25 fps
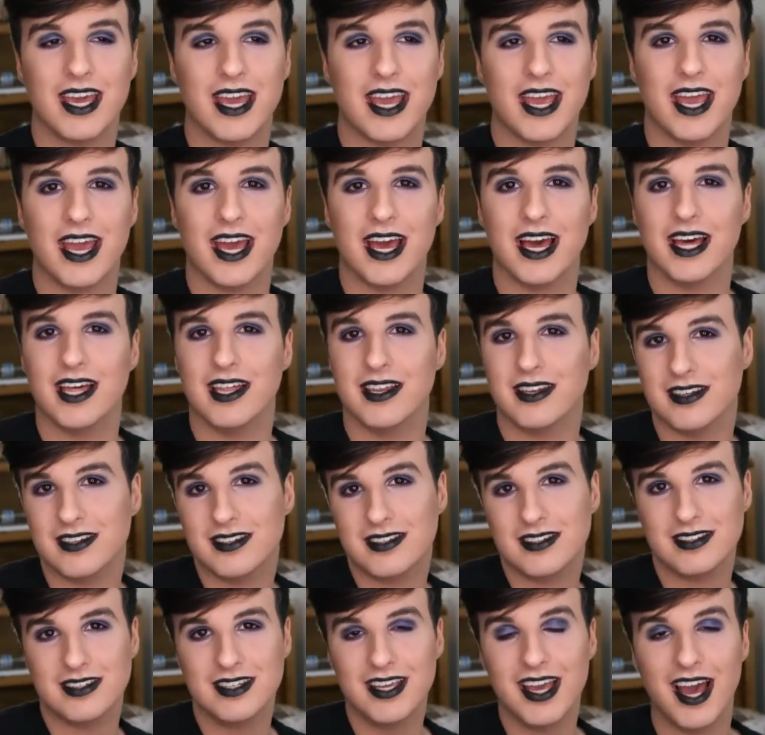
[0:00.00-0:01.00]

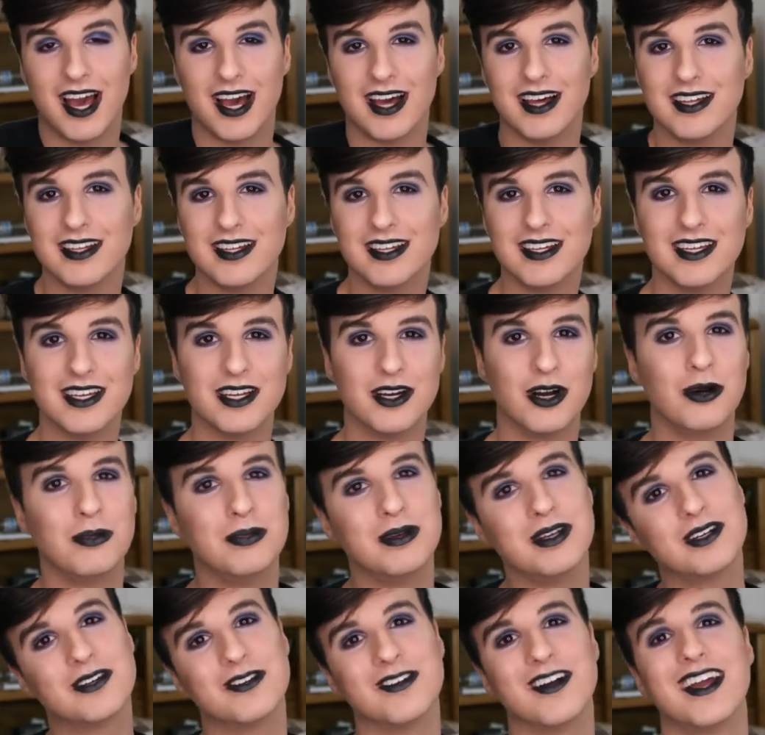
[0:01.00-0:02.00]
And yeah, it will
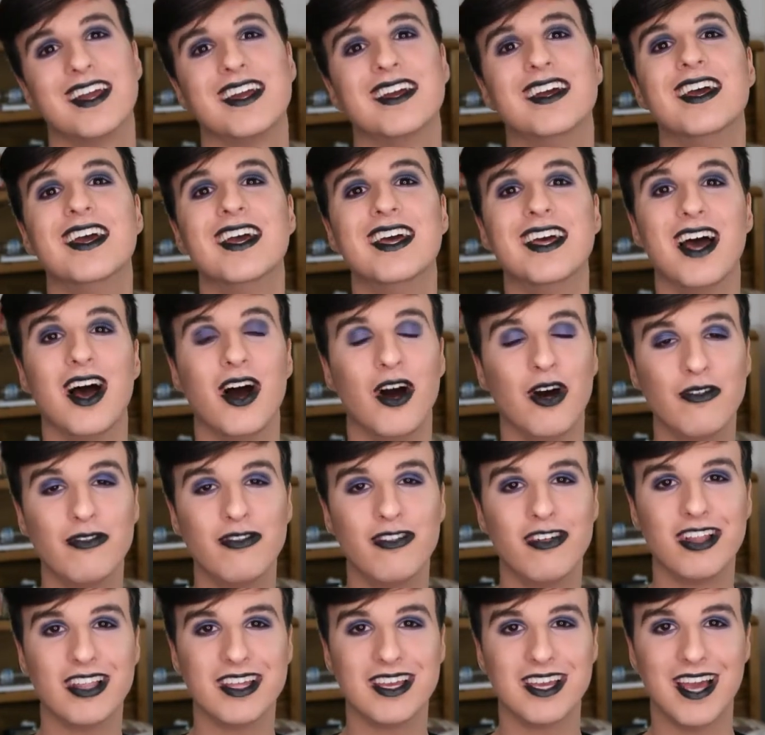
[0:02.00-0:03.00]
be great.
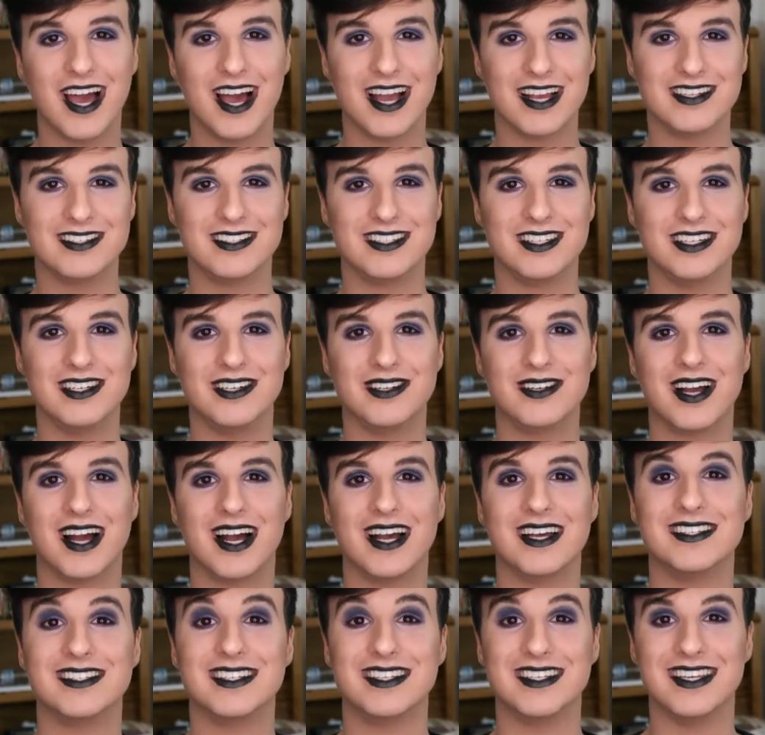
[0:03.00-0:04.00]
Hopefully I see you
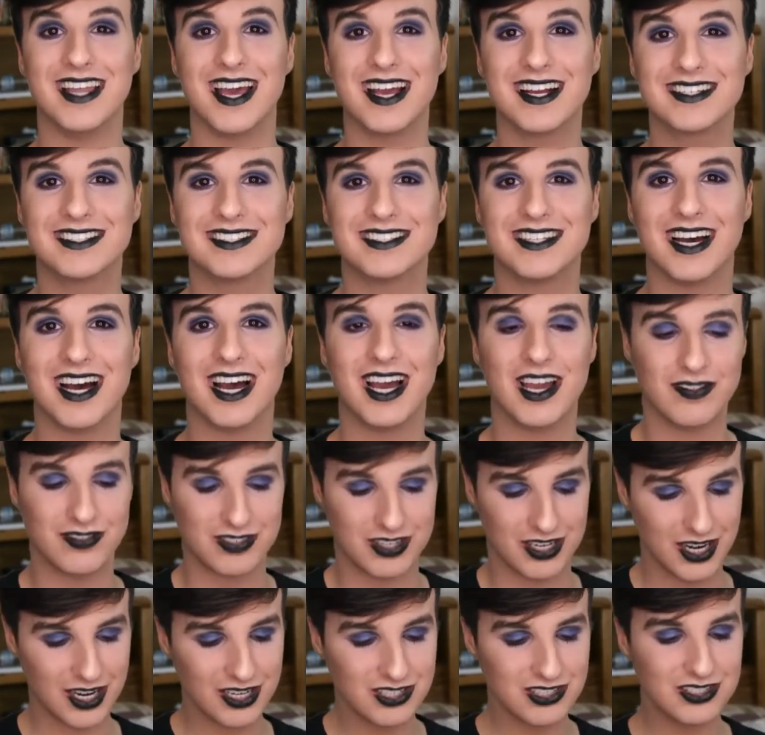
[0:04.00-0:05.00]
guys next time.
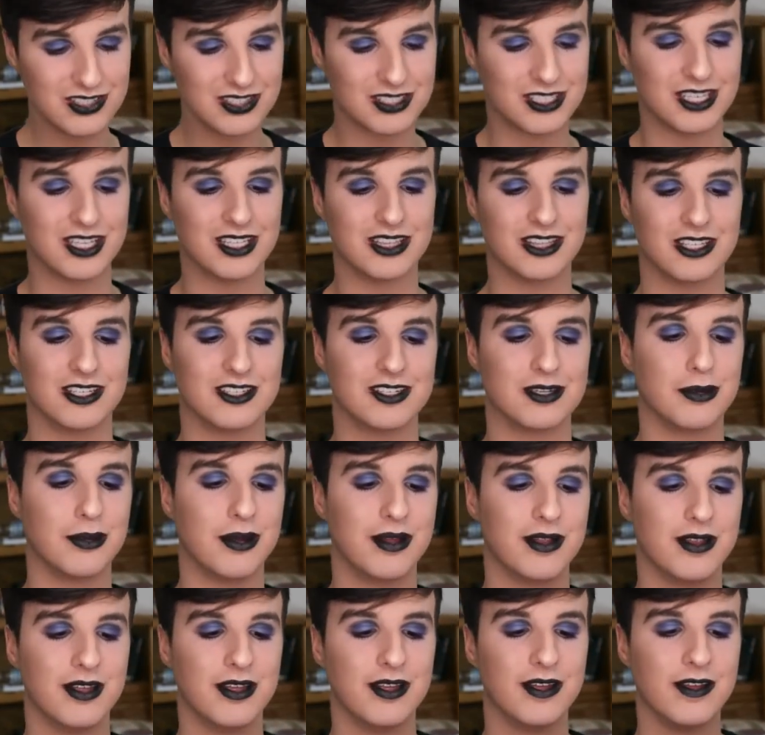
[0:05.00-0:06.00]
Did I just get this
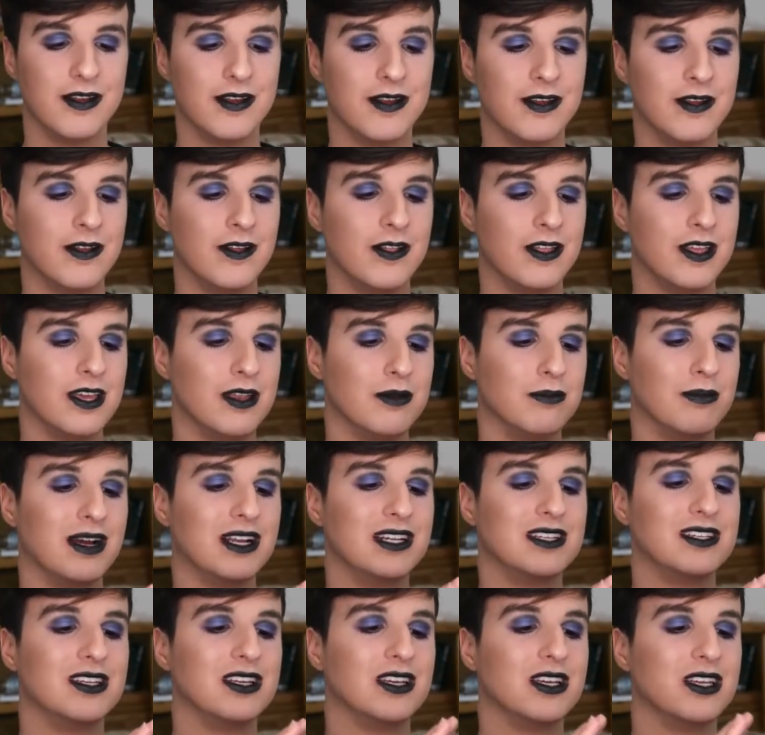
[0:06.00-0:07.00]
in my
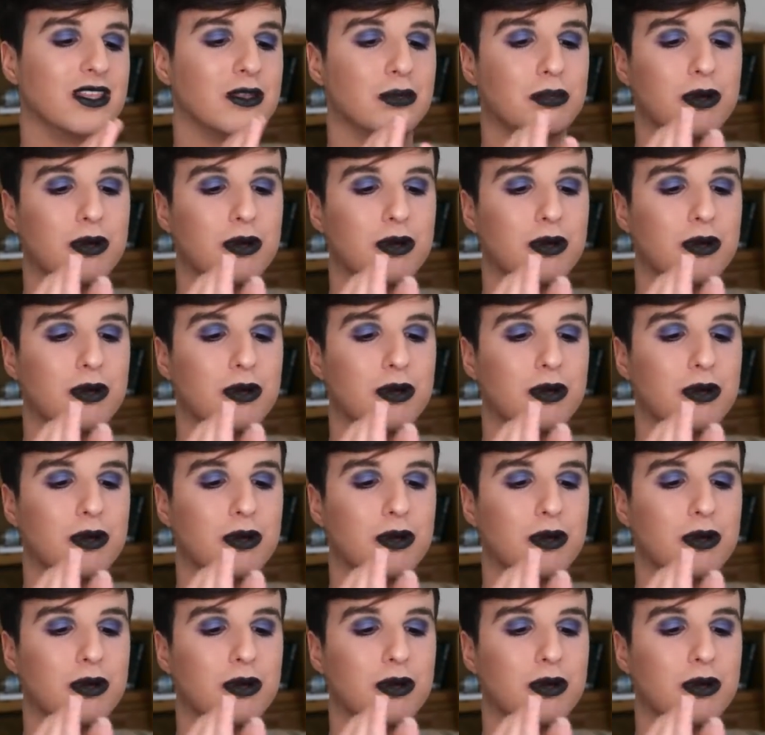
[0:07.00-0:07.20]
teeth?